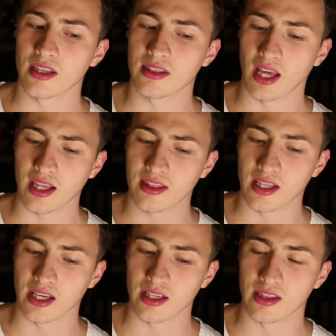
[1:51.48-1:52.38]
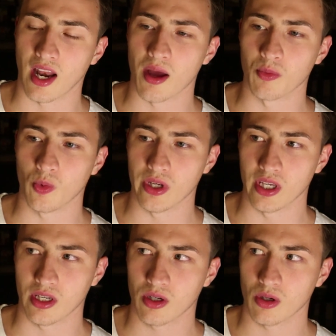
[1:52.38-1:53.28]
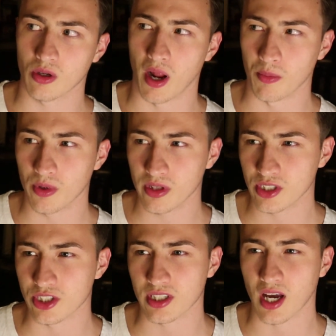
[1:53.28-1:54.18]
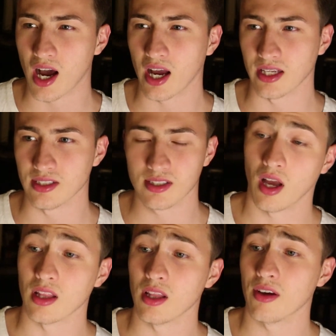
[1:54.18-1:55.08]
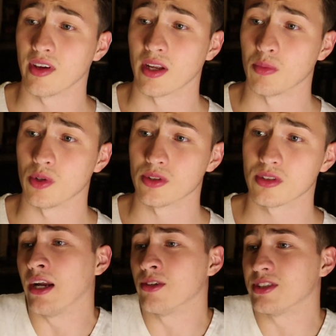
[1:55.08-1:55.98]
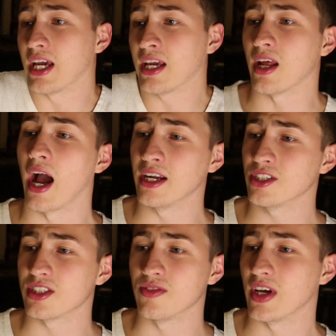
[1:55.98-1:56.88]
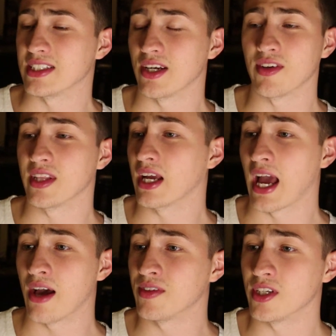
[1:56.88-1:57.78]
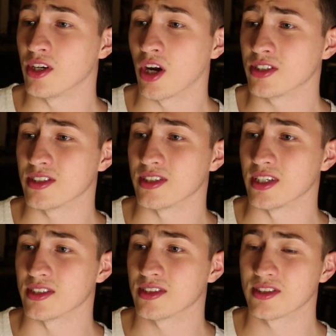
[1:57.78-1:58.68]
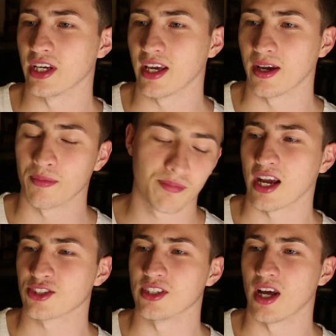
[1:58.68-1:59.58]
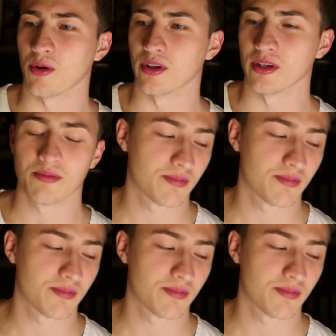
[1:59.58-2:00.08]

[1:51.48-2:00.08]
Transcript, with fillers: that they think that I'm weak, but I'm really just kind. I love animals. I don't date, I just invest everything I have in a narcissist. JK, actually not really.